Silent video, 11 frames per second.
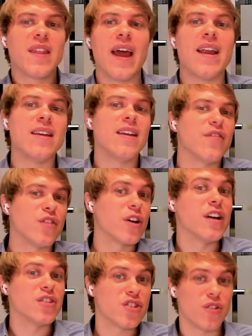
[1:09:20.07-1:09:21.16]
then if you're going
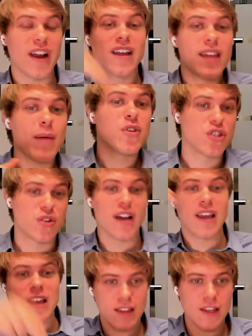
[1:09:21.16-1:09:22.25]
to strike them you're
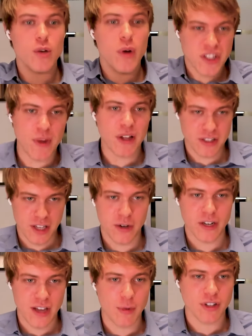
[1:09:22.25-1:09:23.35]
striking the us military
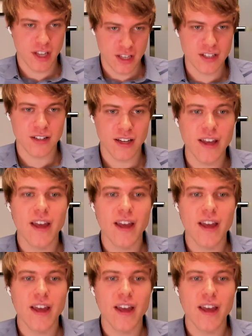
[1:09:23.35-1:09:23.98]
simultaneously